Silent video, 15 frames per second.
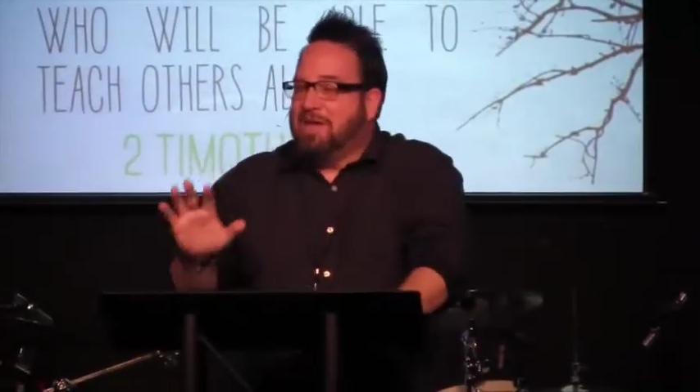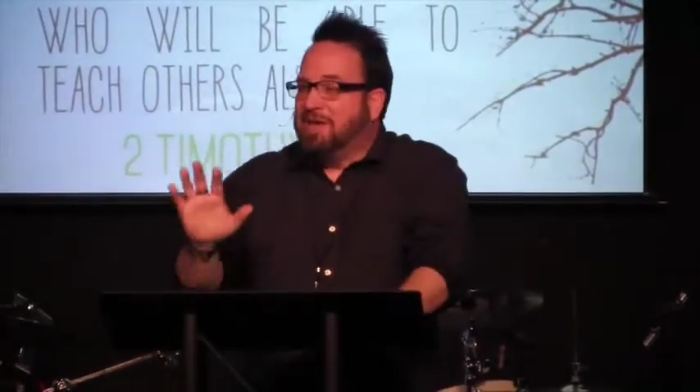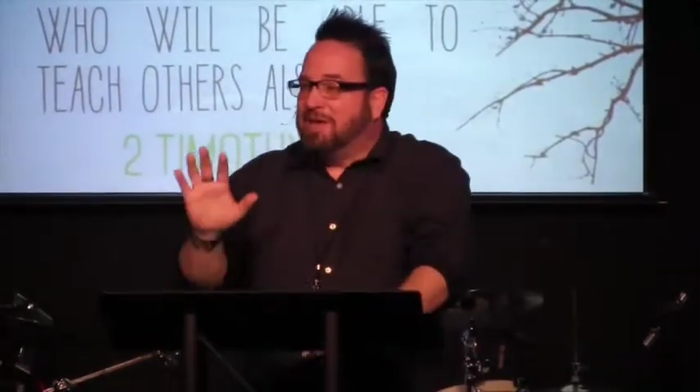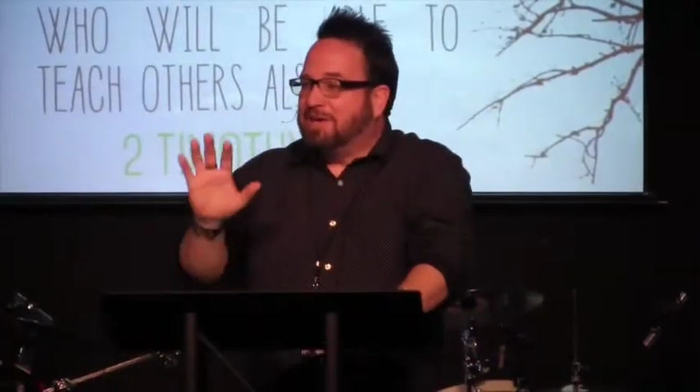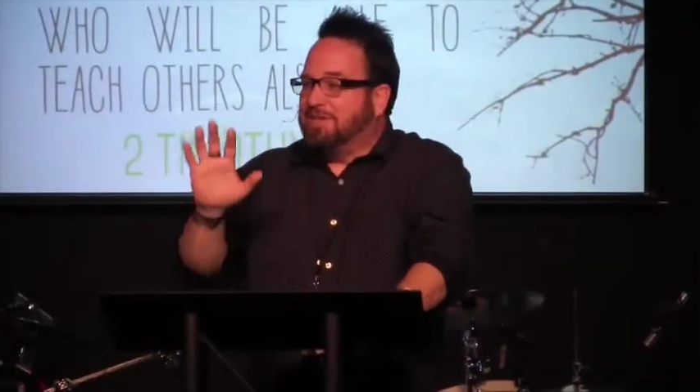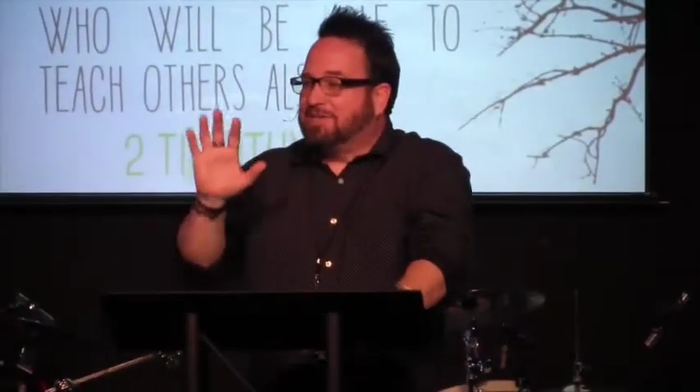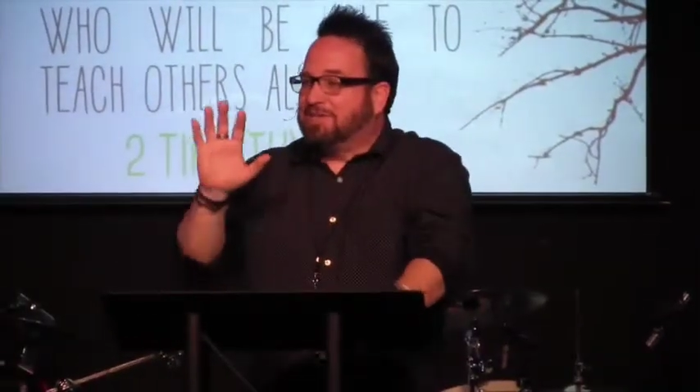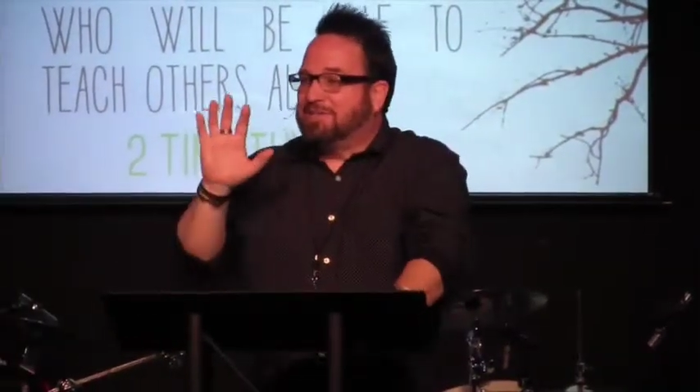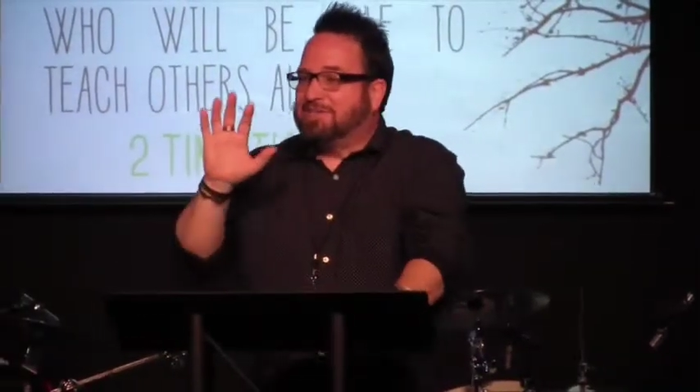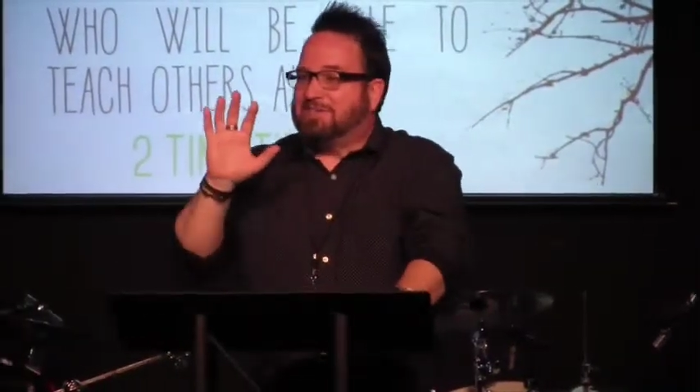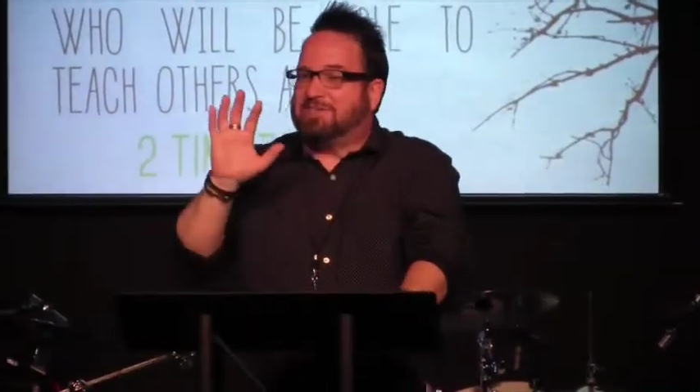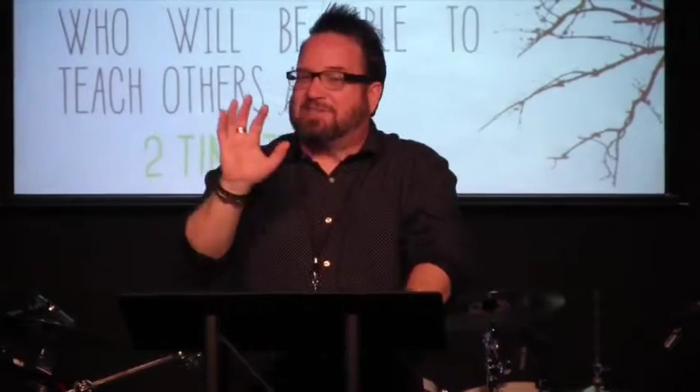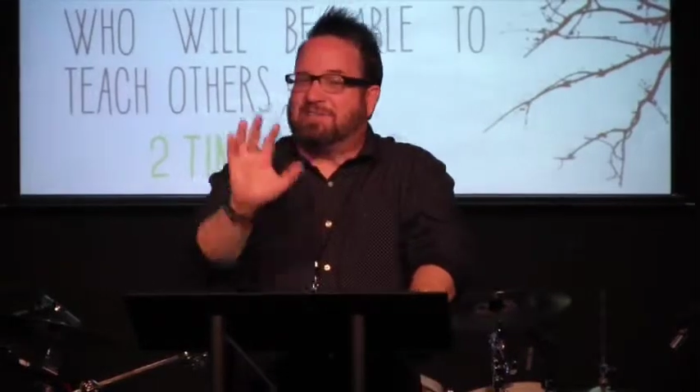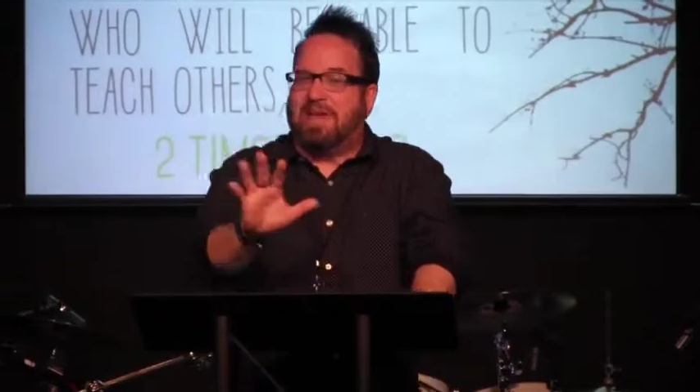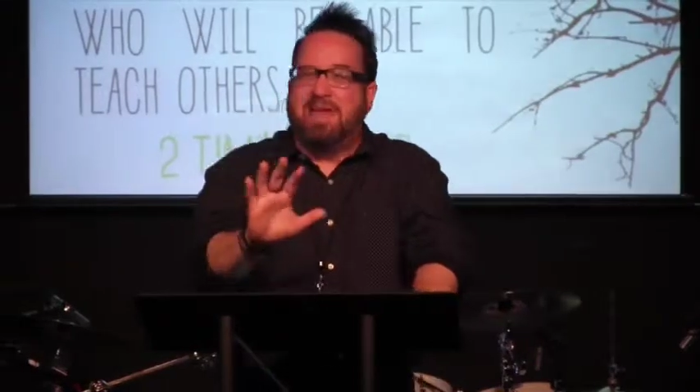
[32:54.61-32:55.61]
It is the
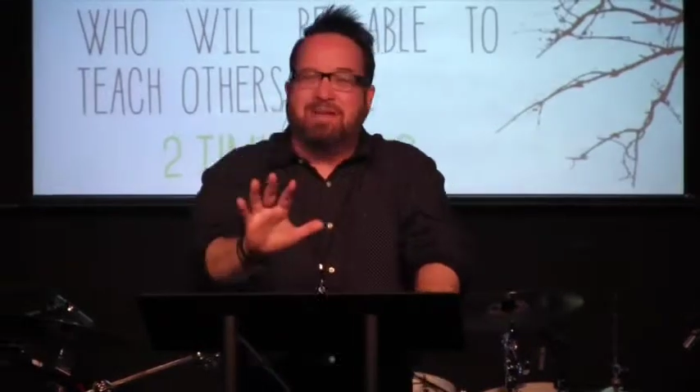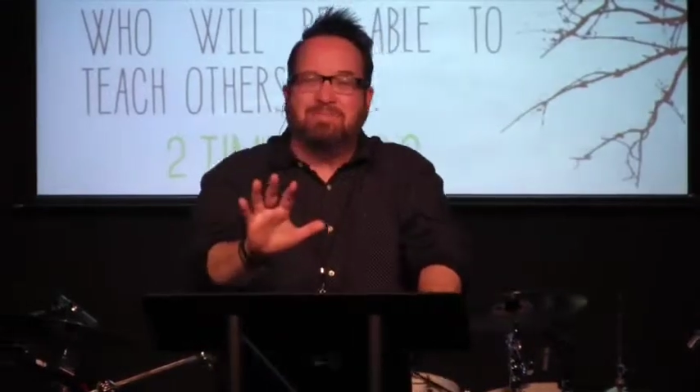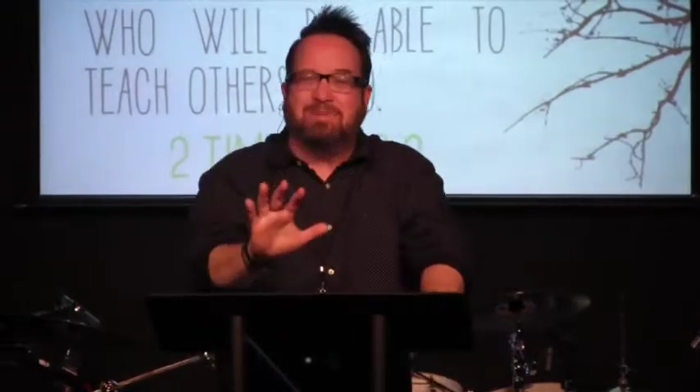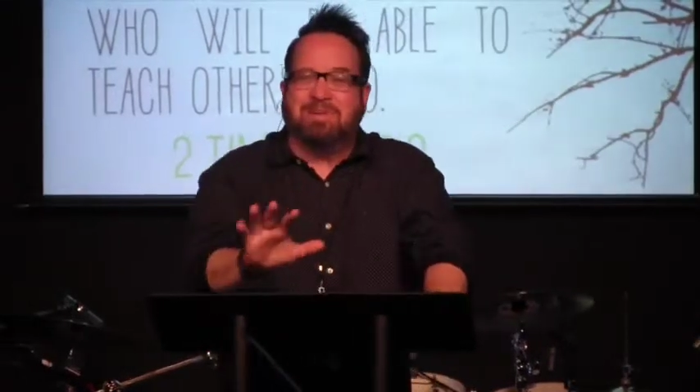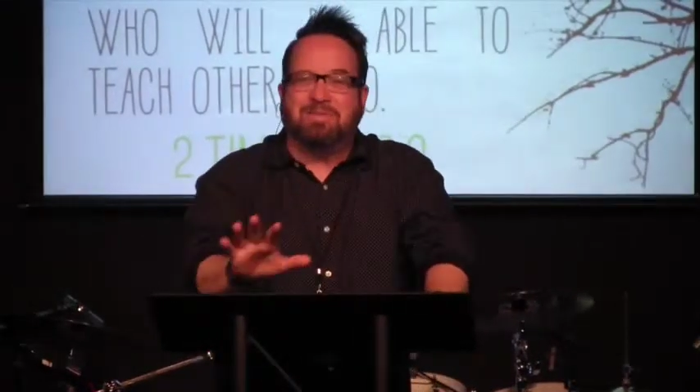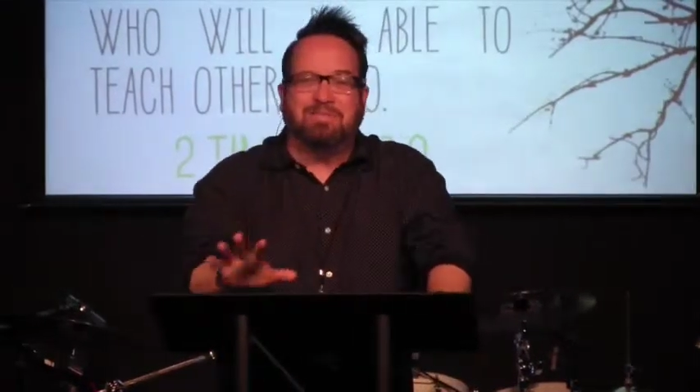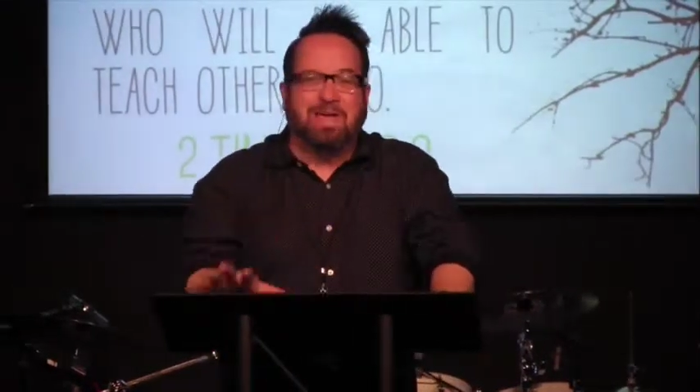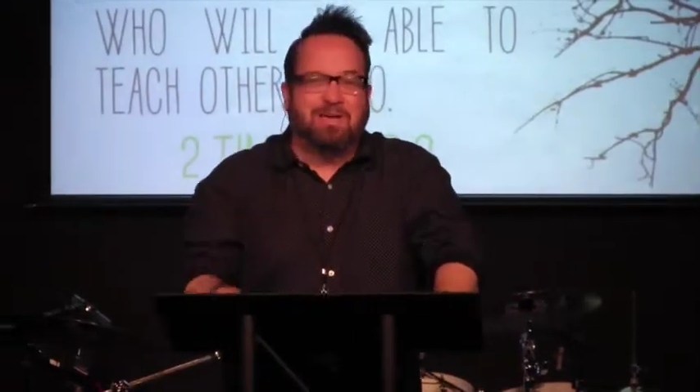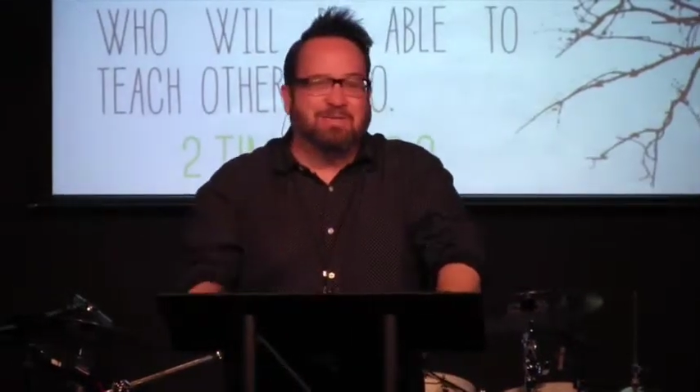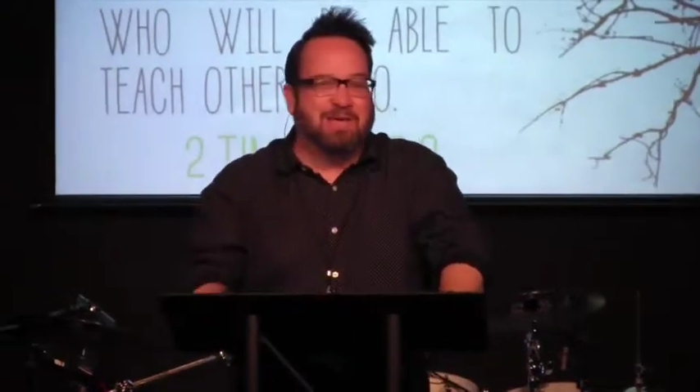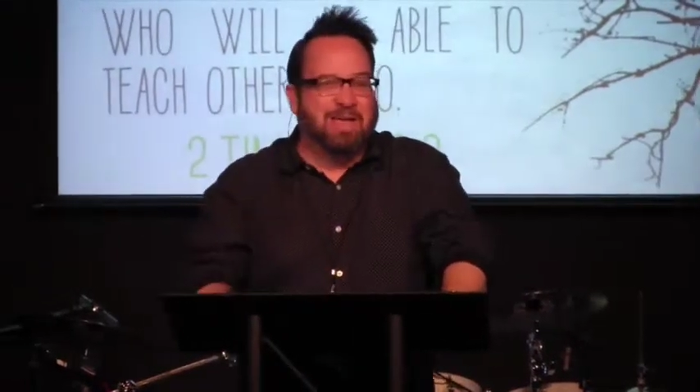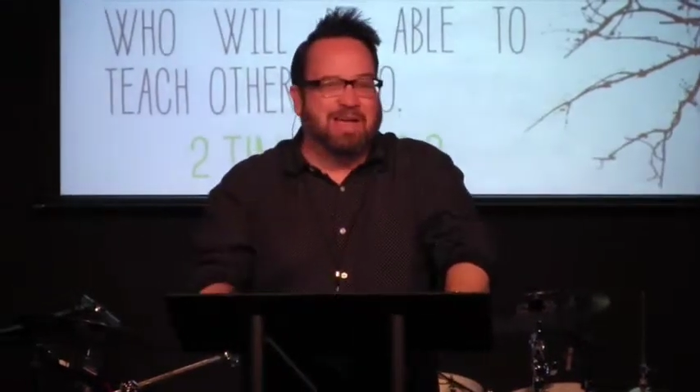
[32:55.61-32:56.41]
same command we